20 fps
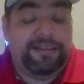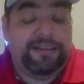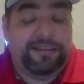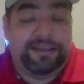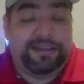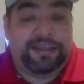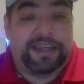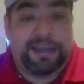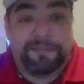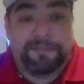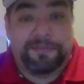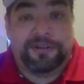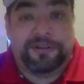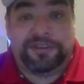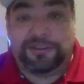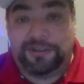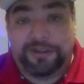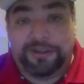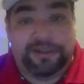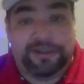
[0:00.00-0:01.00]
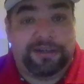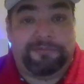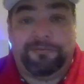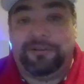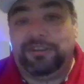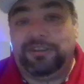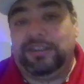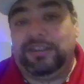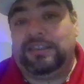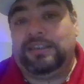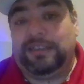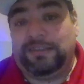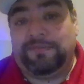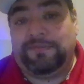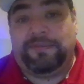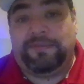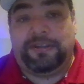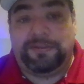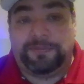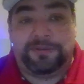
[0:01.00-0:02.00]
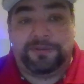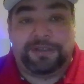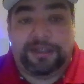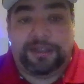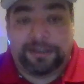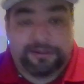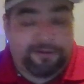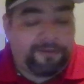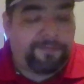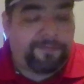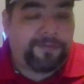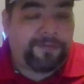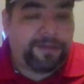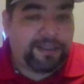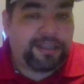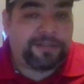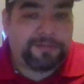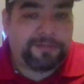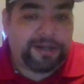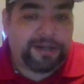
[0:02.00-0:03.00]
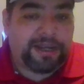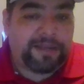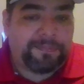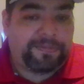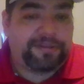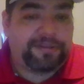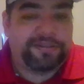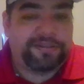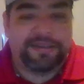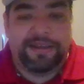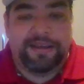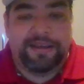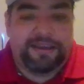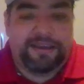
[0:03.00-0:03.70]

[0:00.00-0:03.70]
The game looks good and runs at 60 frames per second. Hopefully that's what happens.